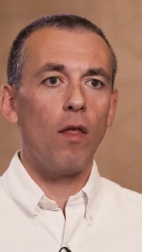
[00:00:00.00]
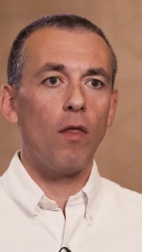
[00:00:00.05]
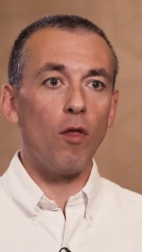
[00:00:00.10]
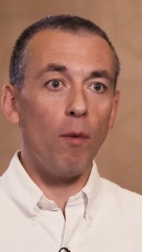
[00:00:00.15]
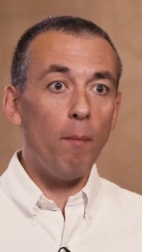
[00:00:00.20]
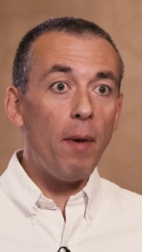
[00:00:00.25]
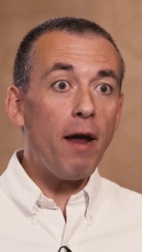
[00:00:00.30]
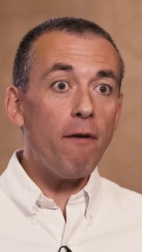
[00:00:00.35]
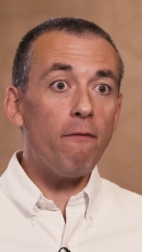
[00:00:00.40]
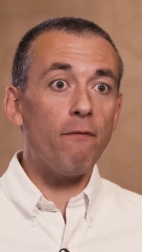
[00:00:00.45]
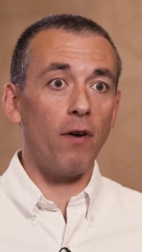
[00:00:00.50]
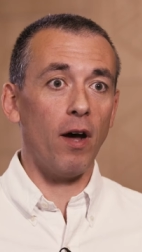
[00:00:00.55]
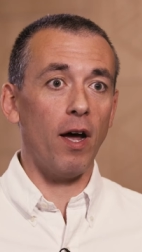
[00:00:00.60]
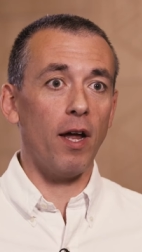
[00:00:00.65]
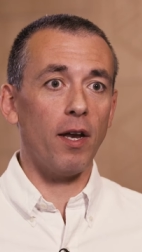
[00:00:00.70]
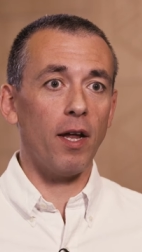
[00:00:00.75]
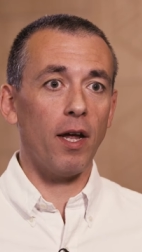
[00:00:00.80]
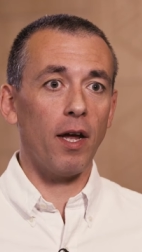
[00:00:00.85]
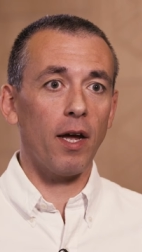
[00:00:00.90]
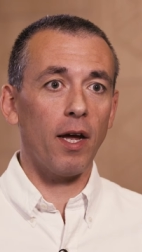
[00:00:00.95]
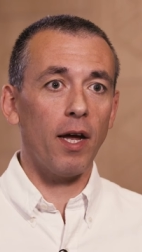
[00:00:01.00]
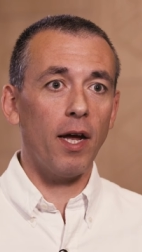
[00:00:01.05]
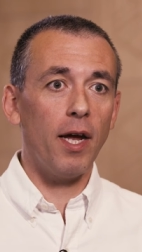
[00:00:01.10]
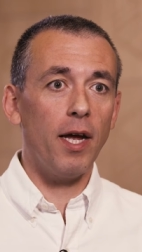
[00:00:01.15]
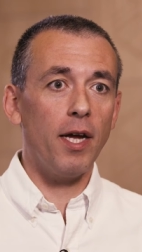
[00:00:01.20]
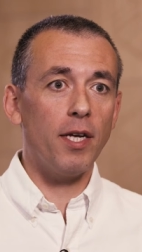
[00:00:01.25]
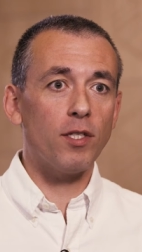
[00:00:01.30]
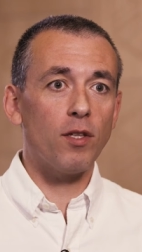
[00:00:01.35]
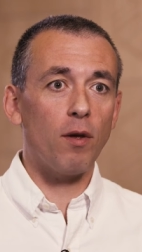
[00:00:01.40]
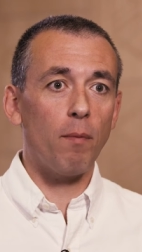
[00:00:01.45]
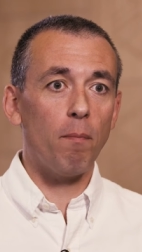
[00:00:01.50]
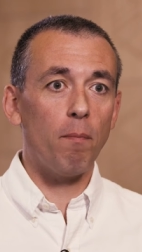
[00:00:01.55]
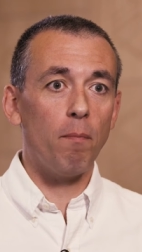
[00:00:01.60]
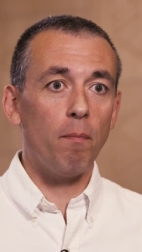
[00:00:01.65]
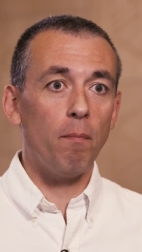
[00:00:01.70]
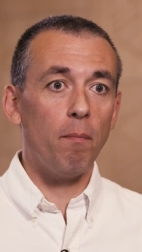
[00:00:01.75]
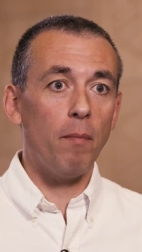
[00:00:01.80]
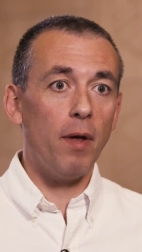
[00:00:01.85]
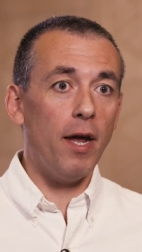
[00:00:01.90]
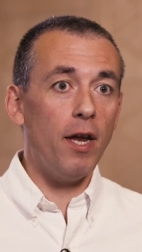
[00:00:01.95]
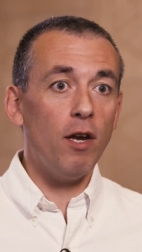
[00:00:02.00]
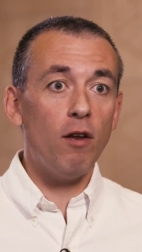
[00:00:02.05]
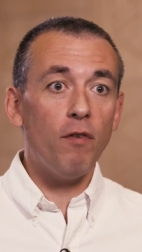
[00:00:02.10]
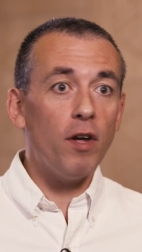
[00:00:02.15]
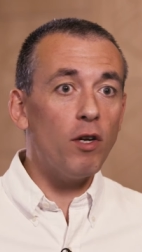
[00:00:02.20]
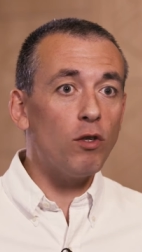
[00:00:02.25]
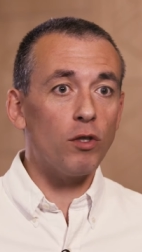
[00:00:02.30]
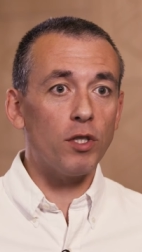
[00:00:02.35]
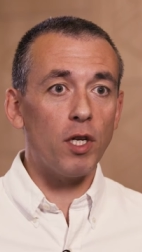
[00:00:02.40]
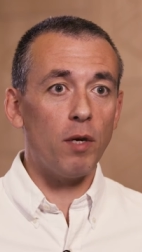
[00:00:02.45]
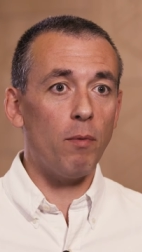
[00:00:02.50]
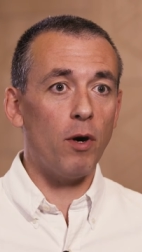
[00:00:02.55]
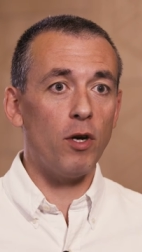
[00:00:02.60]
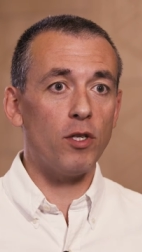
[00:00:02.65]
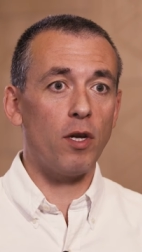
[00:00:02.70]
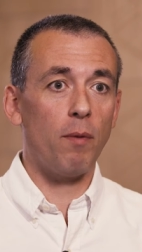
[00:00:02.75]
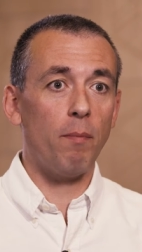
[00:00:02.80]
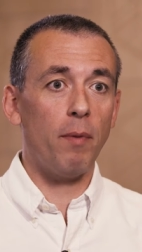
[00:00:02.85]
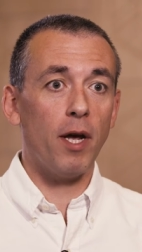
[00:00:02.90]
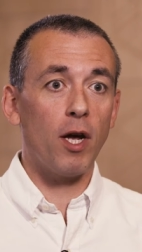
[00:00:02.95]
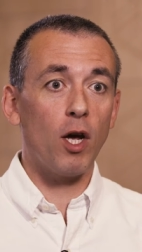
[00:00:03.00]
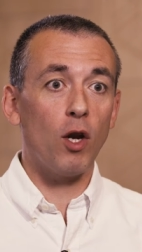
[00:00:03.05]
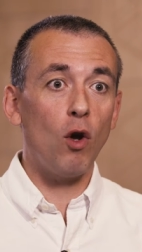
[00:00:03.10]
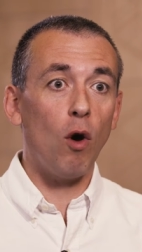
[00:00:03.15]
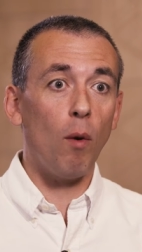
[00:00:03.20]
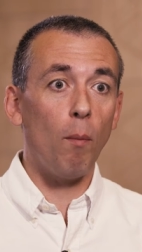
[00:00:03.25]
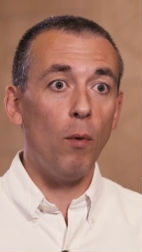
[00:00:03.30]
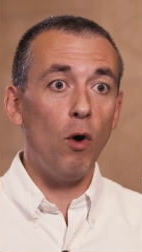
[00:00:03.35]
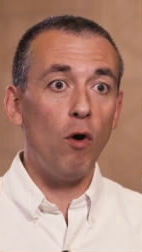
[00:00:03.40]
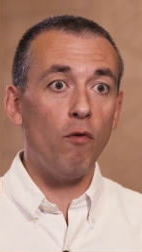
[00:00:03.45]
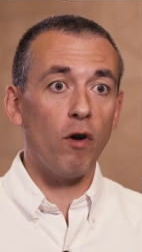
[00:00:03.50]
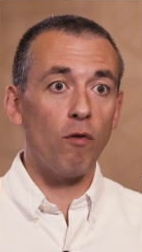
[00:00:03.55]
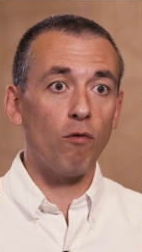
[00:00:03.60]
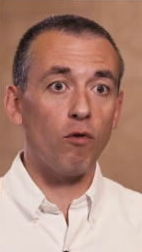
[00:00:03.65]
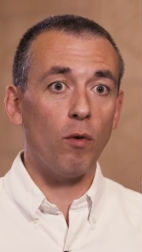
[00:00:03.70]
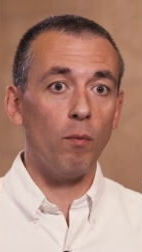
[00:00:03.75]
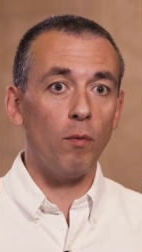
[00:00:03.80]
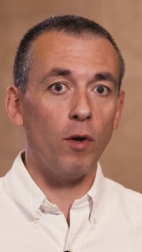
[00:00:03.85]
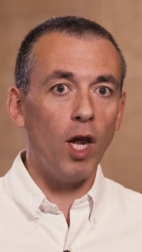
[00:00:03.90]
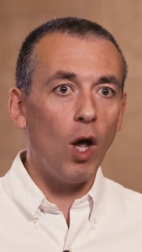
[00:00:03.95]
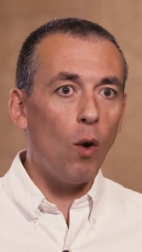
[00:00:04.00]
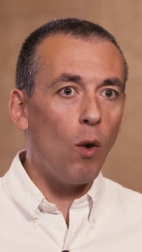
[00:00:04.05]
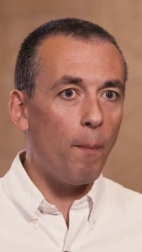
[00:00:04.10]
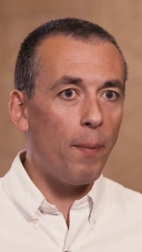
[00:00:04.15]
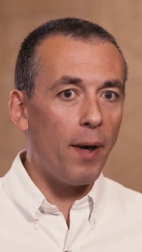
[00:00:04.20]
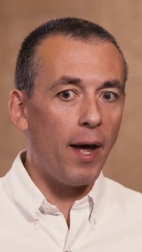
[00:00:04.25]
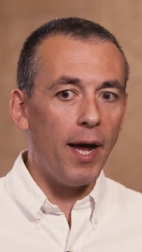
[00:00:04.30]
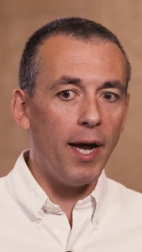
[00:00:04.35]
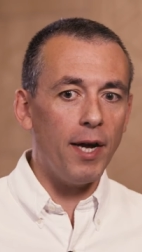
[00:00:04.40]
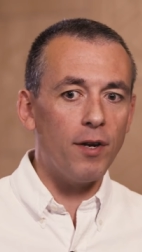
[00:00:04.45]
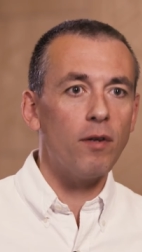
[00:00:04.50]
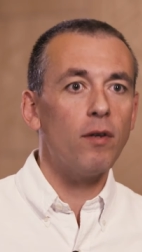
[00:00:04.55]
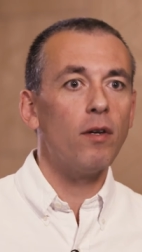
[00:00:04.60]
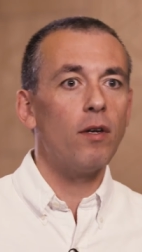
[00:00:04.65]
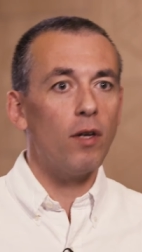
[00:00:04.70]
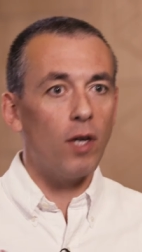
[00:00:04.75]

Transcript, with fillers: The main finding is that individuals in Mozambique are not moving from lower paid,